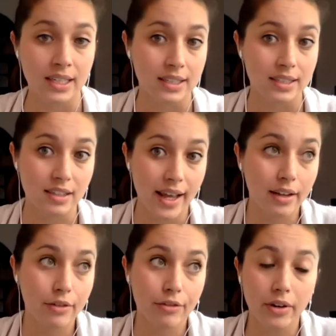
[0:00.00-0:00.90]

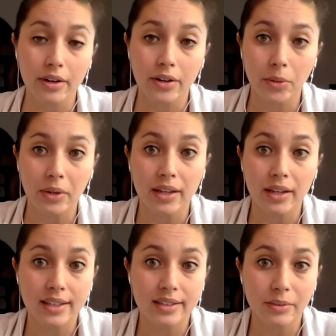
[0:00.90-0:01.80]
Slack for
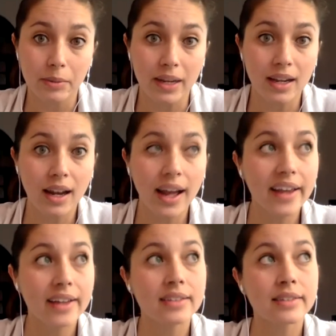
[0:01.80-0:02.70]
communication with my
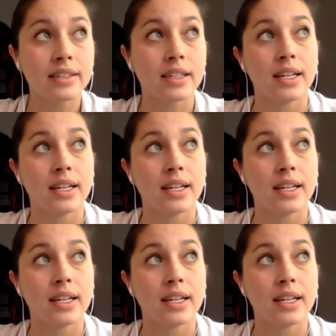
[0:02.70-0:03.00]
clients.